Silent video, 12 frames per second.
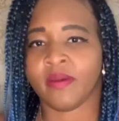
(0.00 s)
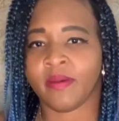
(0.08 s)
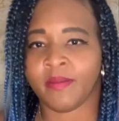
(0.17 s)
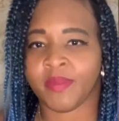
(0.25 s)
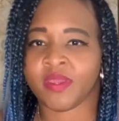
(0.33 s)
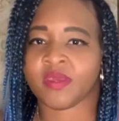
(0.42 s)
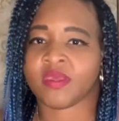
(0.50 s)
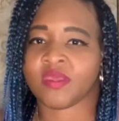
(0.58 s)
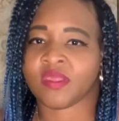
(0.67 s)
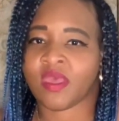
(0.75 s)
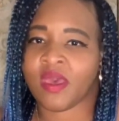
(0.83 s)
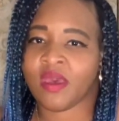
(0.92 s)
because
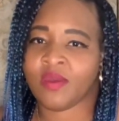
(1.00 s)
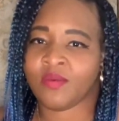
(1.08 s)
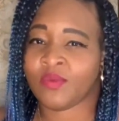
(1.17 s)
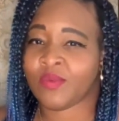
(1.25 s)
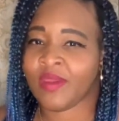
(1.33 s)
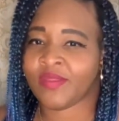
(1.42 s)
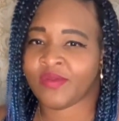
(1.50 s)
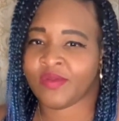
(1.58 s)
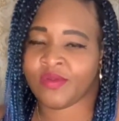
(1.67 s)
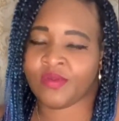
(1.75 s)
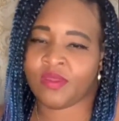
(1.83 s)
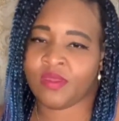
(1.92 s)
I would
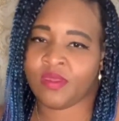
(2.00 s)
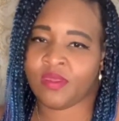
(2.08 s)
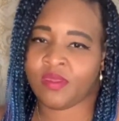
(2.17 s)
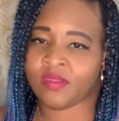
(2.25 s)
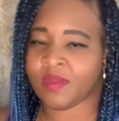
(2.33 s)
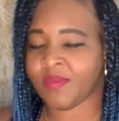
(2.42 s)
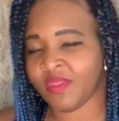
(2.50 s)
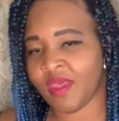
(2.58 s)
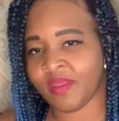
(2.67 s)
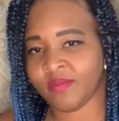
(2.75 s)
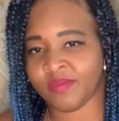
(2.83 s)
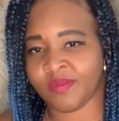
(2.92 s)
rather some of the
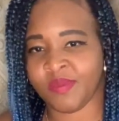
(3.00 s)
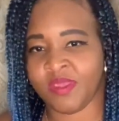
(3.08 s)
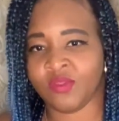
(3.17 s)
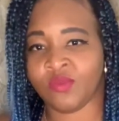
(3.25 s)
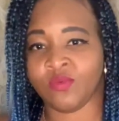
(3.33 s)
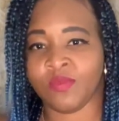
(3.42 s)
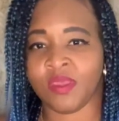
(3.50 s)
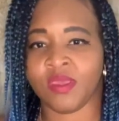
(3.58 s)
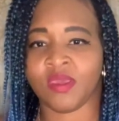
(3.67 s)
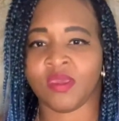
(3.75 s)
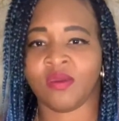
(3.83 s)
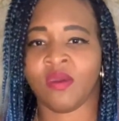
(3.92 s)
items be too
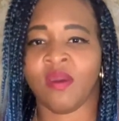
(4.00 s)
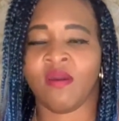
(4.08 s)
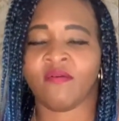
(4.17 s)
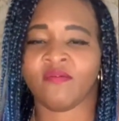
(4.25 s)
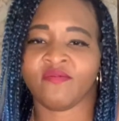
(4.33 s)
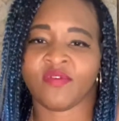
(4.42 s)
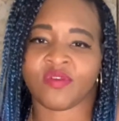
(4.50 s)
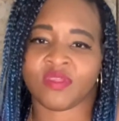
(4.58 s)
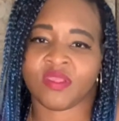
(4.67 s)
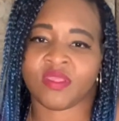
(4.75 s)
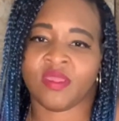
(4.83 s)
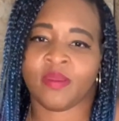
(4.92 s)
big
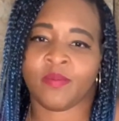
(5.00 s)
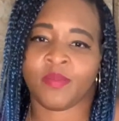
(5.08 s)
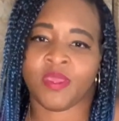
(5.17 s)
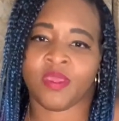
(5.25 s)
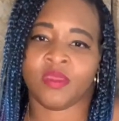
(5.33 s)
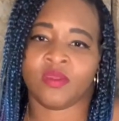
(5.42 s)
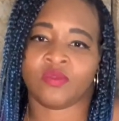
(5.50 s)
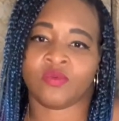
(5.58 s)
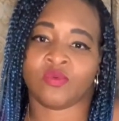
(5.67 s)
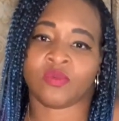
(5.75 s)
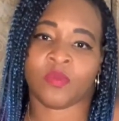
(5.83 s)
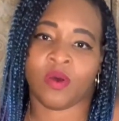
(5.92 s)
versus them being too
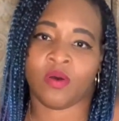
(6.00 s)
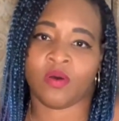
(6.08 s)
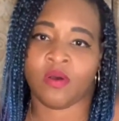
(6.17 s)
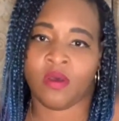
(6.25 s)
small.